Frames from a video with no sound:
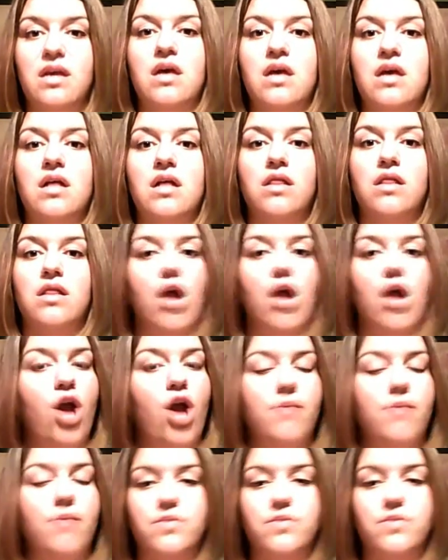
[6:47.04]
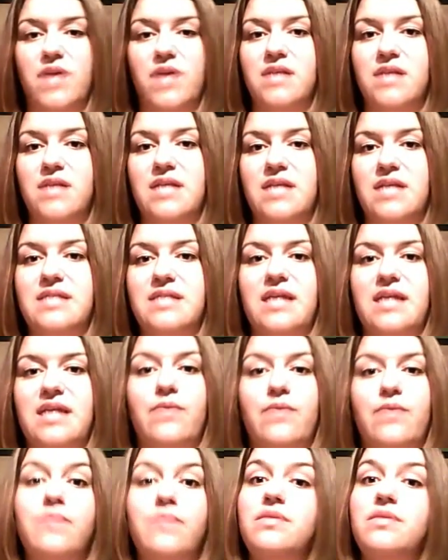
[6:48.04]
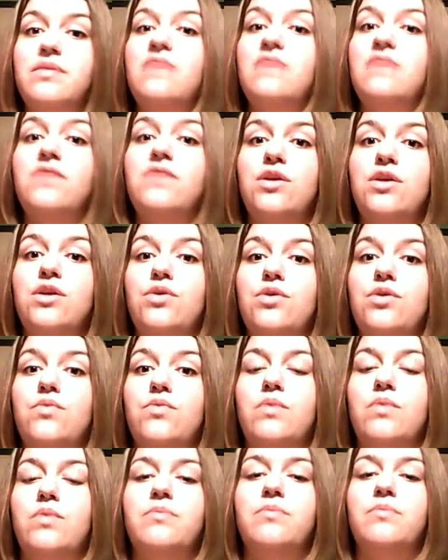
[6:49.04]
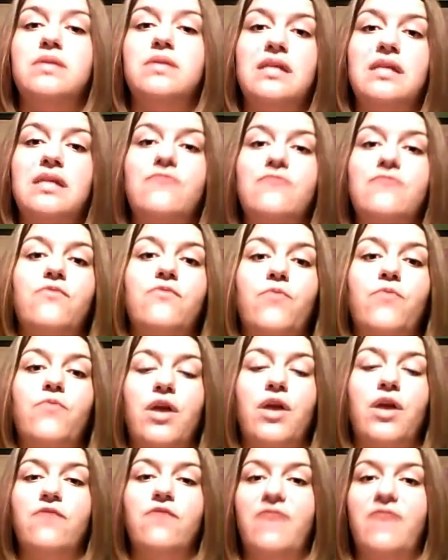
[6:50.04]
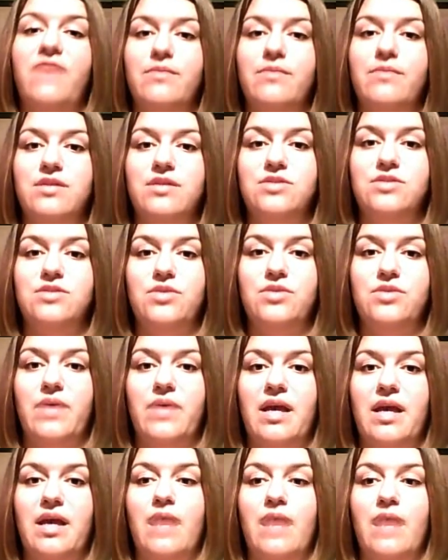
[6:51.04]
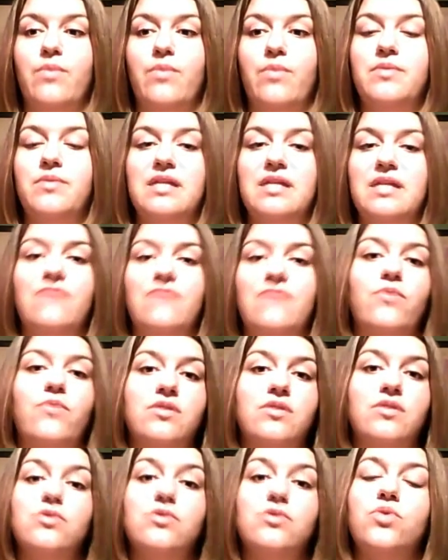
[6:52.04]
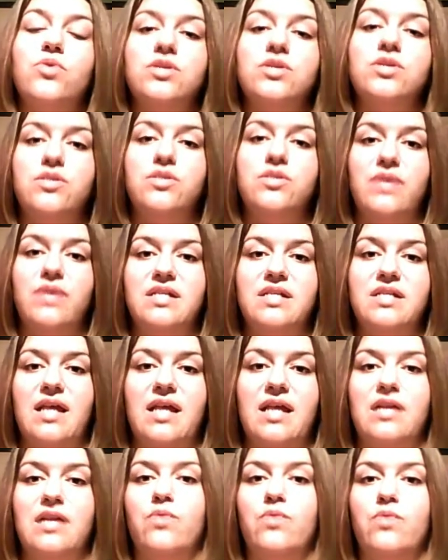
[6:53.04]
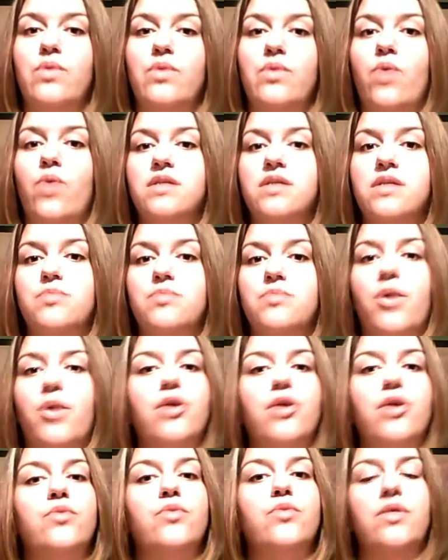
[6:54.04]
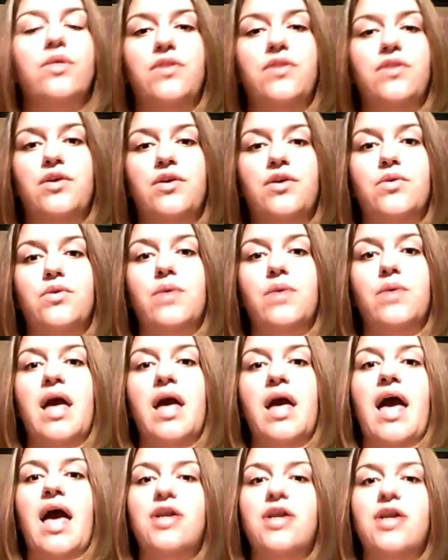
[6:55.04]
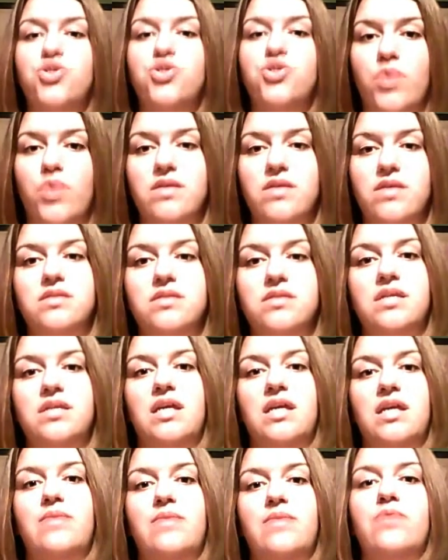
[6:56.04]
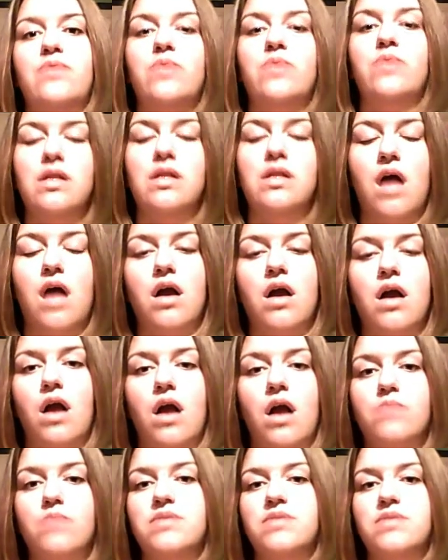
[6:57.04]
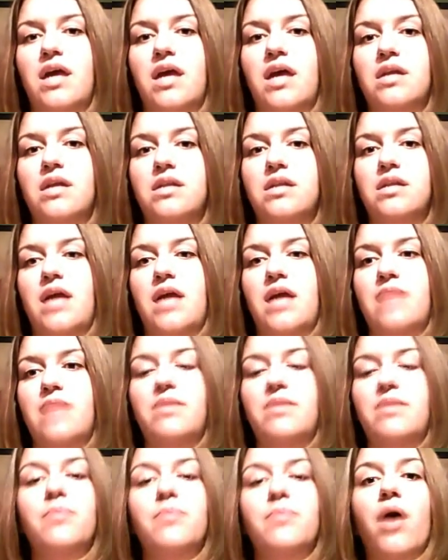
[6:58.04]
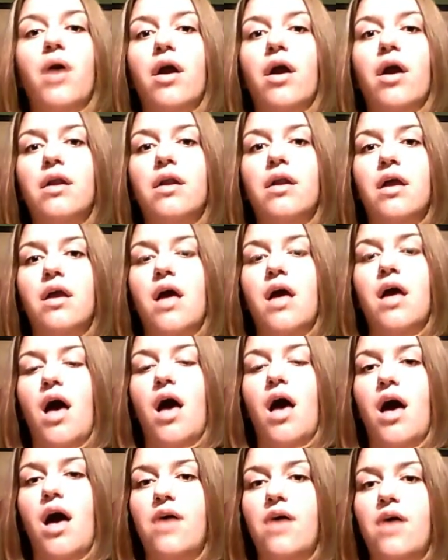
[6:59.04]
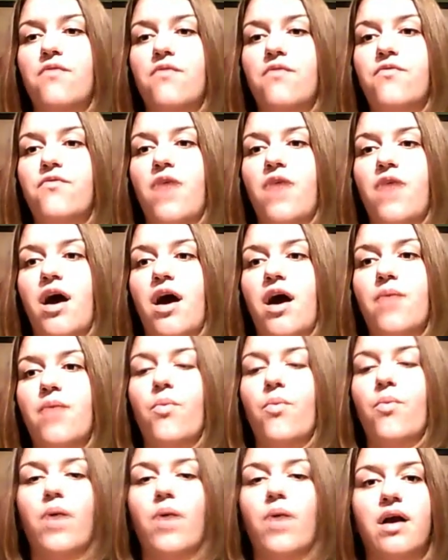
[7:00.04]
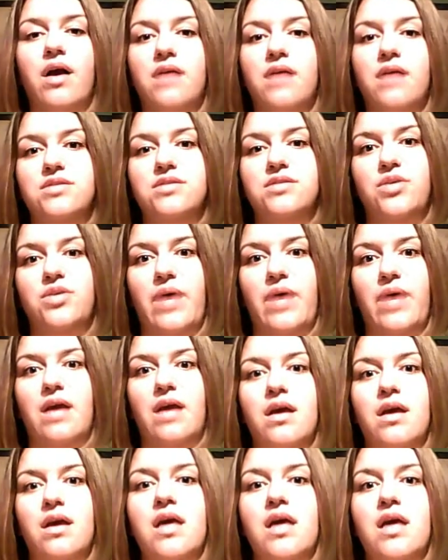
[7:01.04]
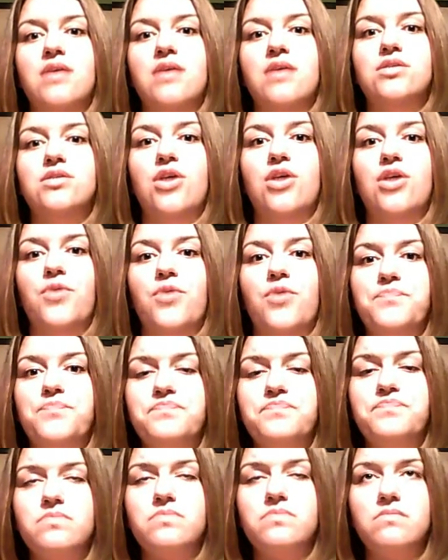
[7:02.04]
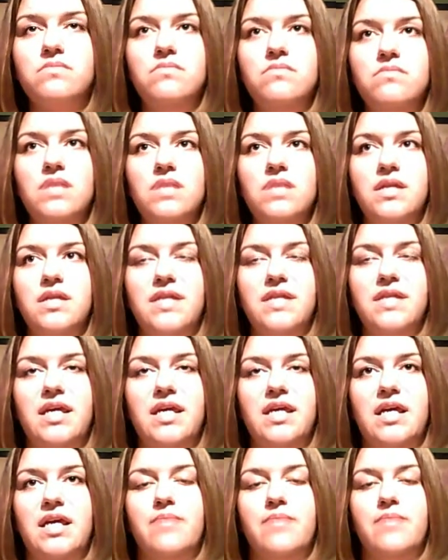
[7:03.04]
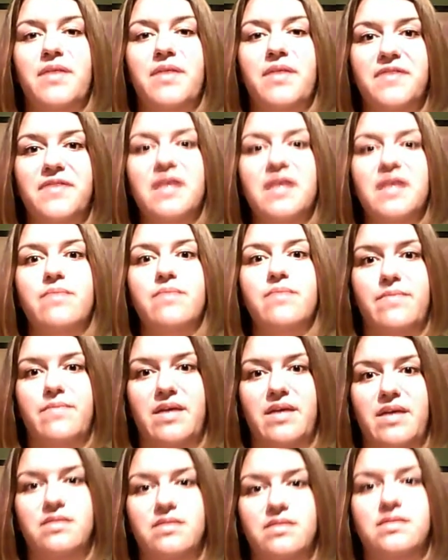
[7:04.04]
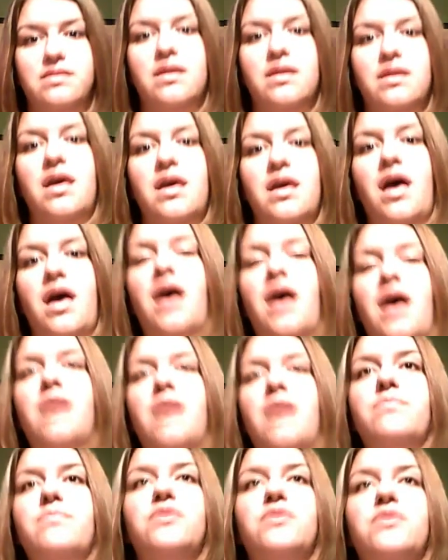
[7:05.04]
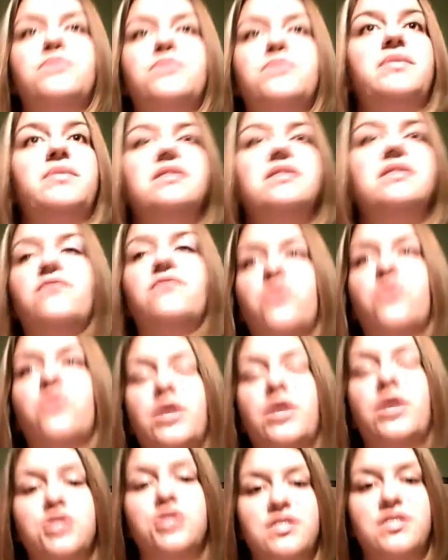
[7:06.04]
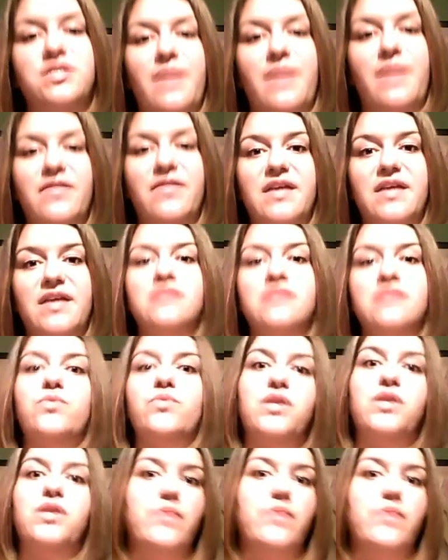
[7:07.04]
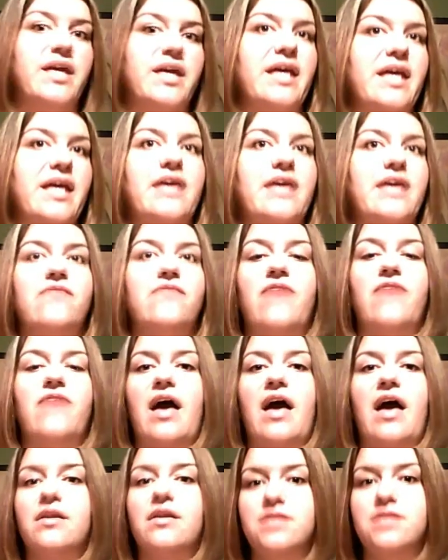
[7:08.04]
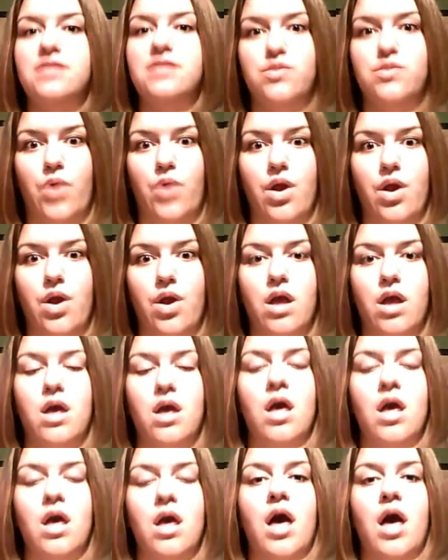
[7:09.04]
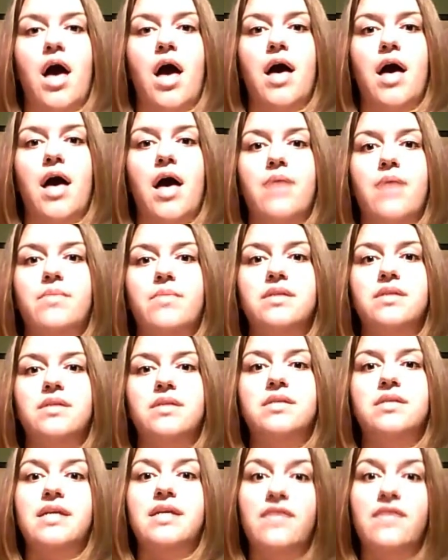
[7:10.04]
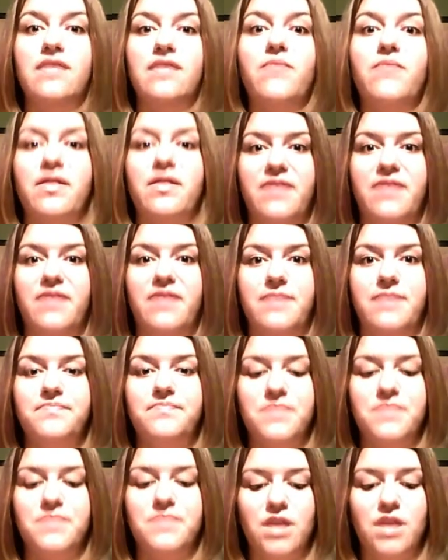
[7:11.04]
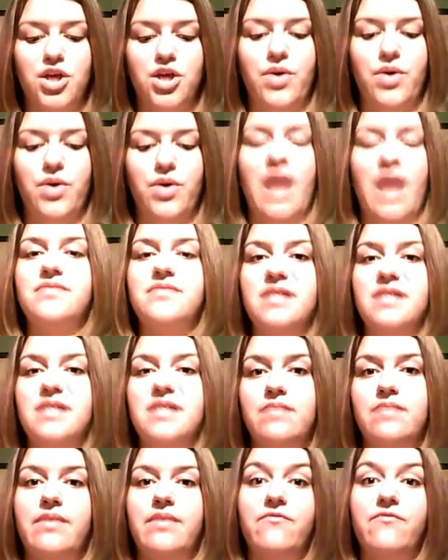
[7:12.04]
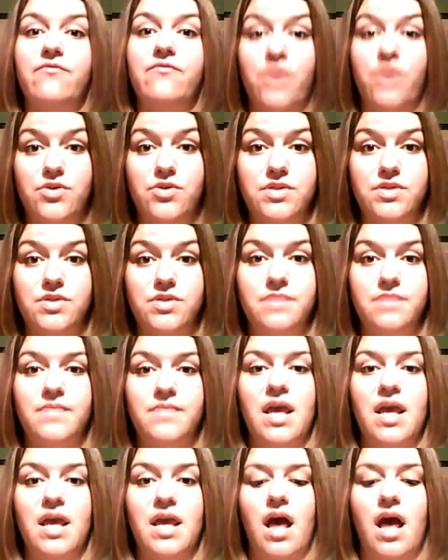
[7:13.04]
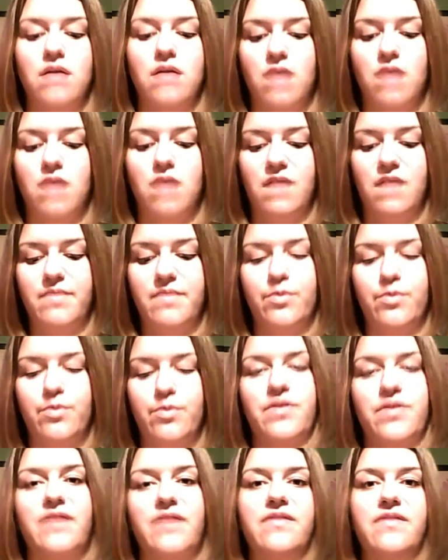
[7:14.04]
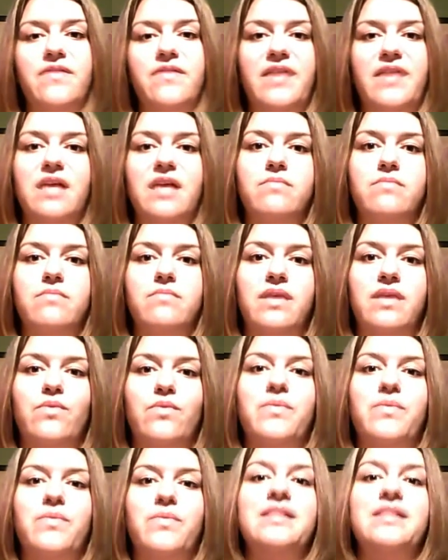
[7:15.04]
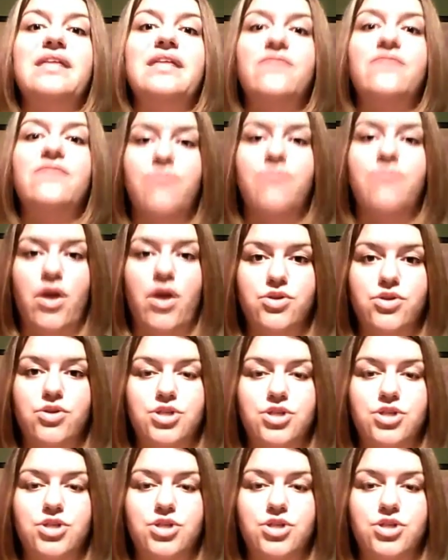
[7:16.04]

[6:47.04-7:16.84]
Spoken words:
lock arms with us and say, we believe in you, we believe what your family's doing, we believe what the Lord's doing in Thailand, and we want to partner with you and join this team and really lock arms and be a part of what God's doing. So the monthly commitments, there's been several questions about this. When do we give? How does this work? To give monthly, you have to commit first. A lot of people think that they commit when we leave in March.